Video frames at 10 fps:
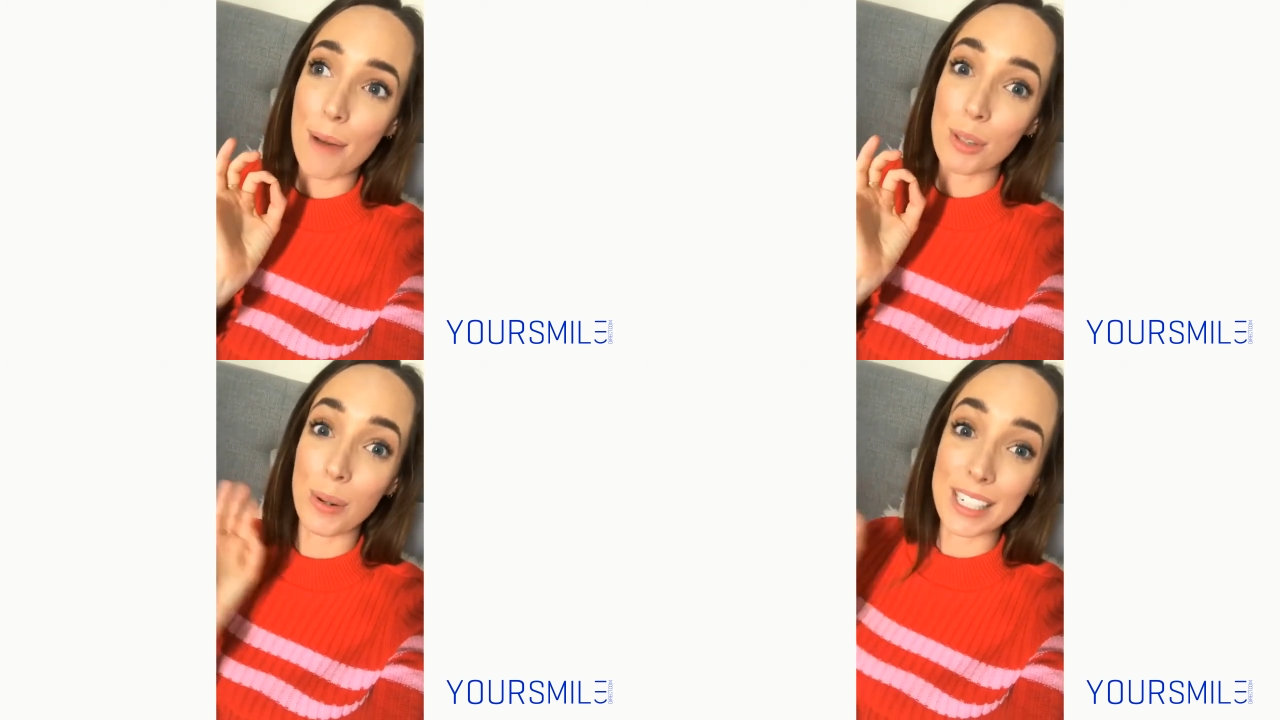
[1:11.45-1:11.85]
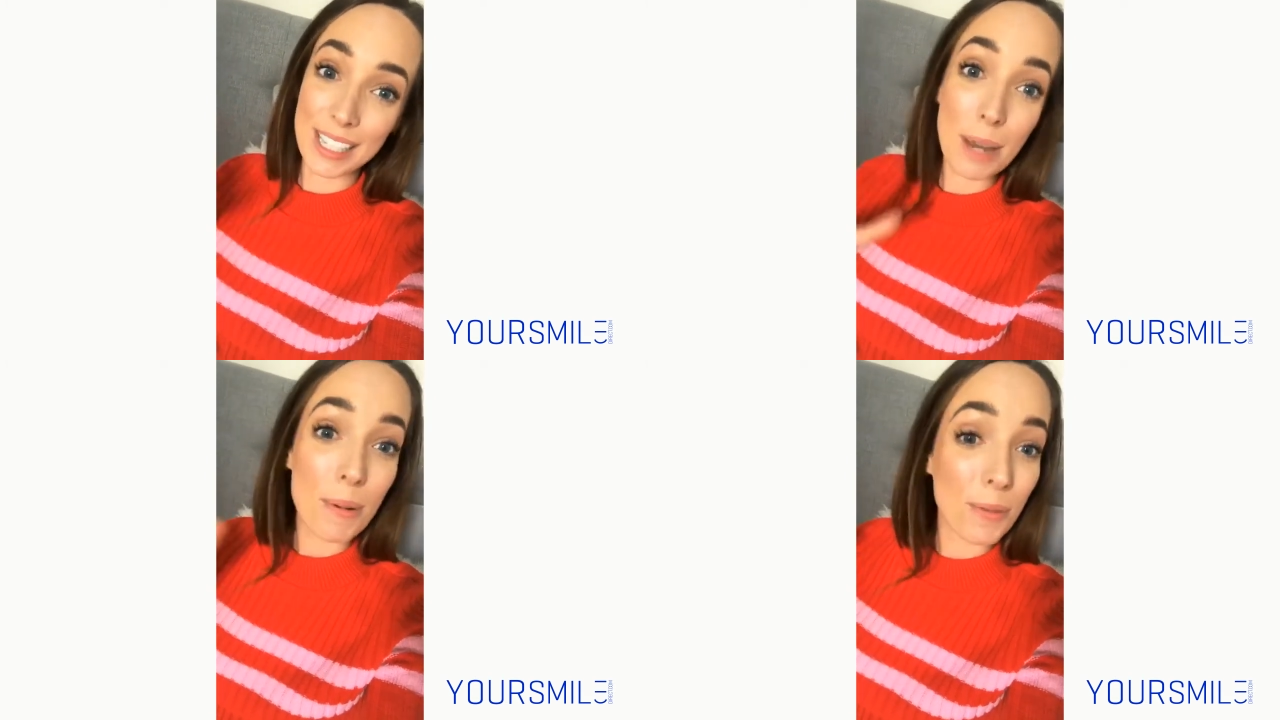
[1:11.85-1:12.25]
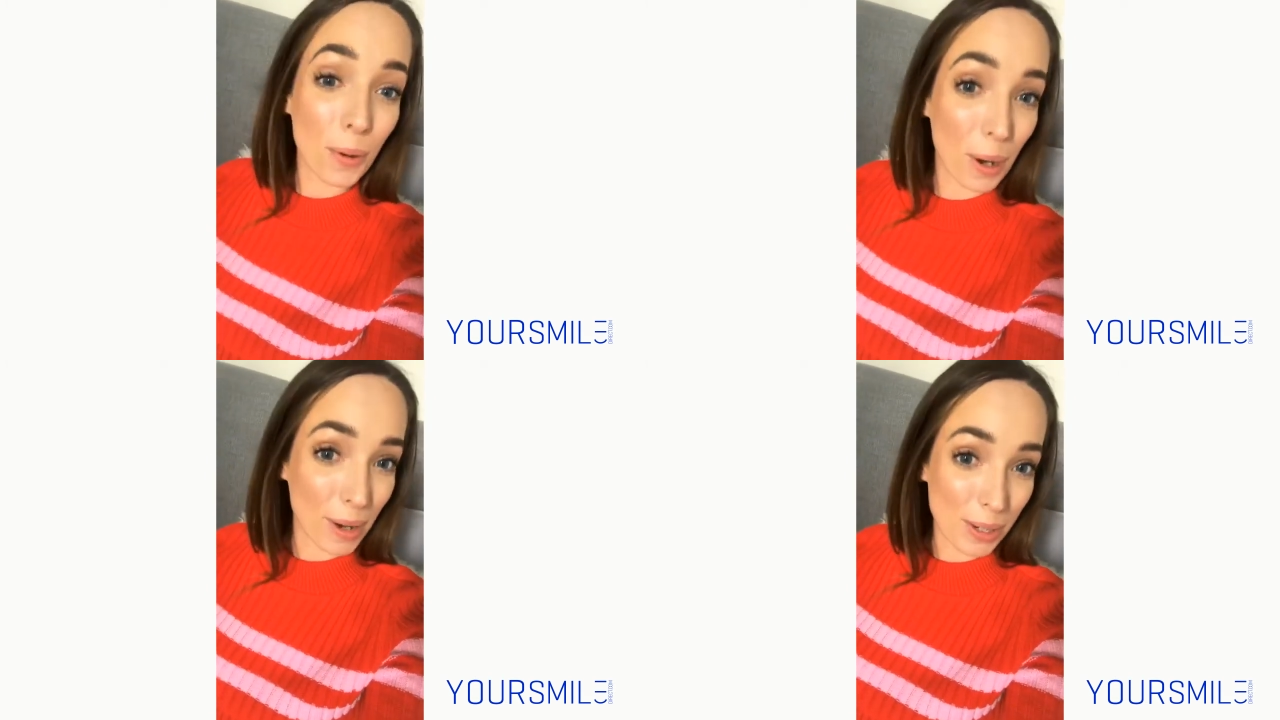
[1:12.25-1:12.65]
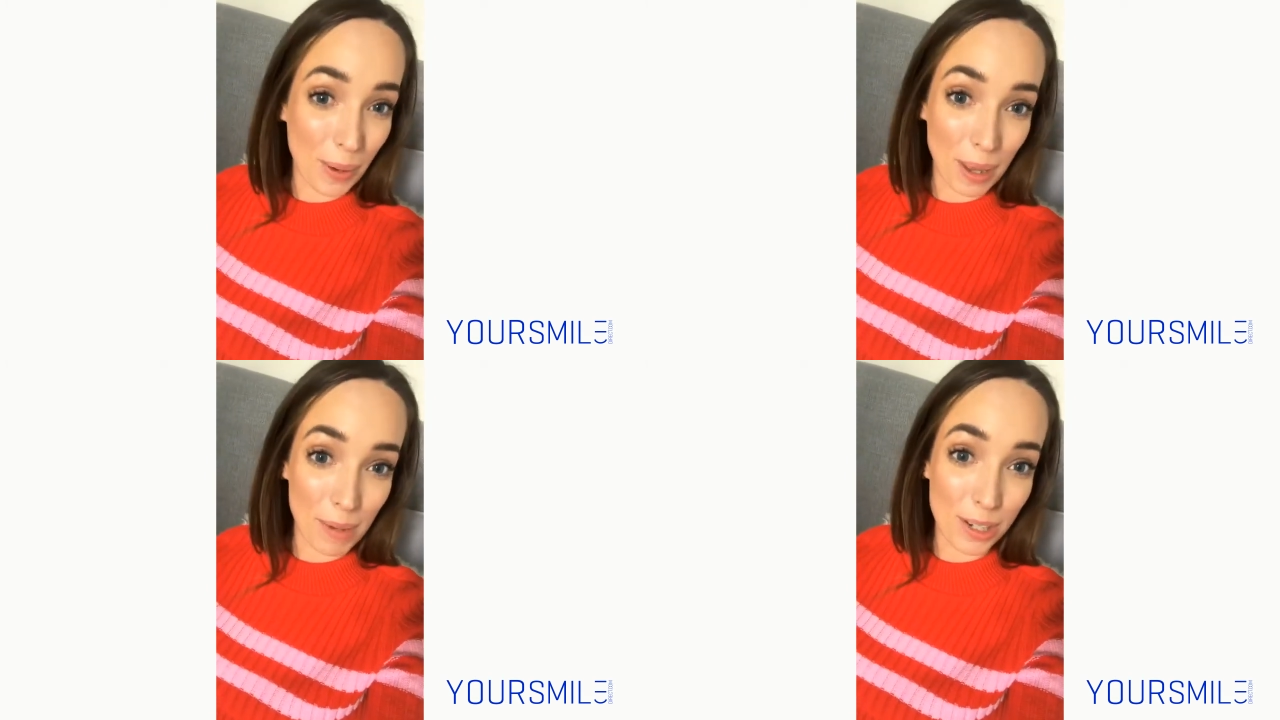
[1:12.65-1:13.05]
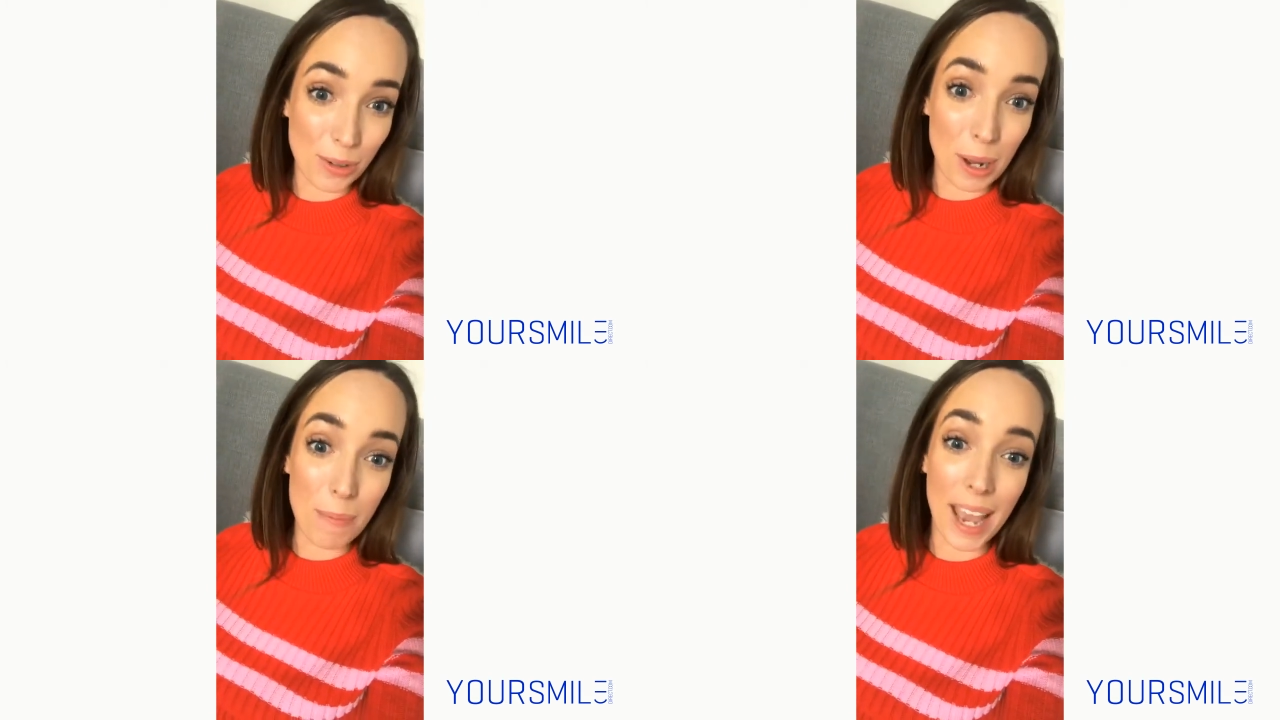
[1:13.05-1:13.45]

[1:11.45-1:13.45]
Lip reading: So I did that before I went away on my trip,